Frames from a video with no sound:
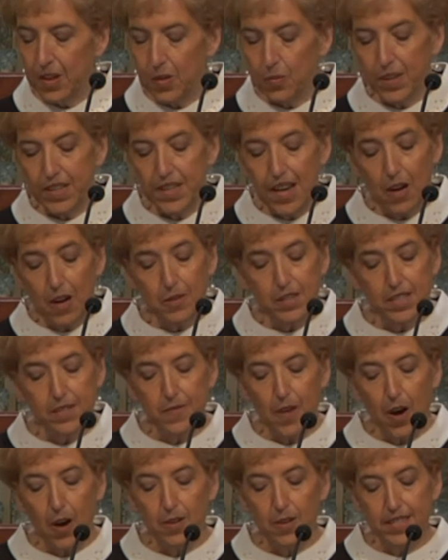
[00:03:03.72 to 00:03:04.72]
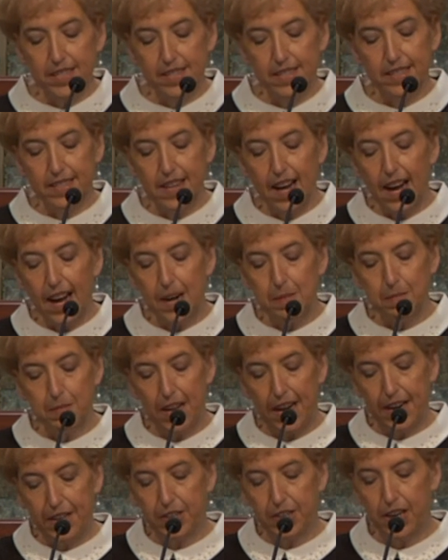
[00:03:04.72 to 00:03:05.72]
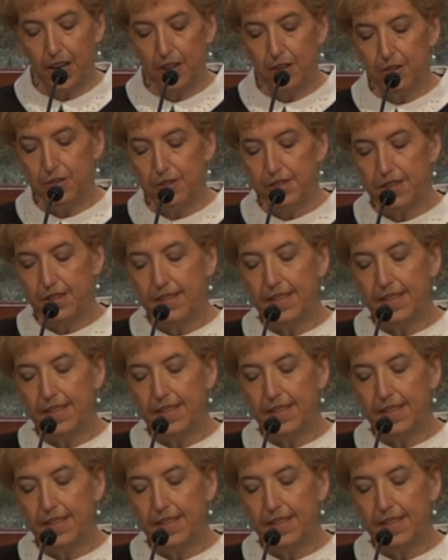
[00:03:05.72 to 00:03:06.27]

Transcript: We know, as far as the timeline goes,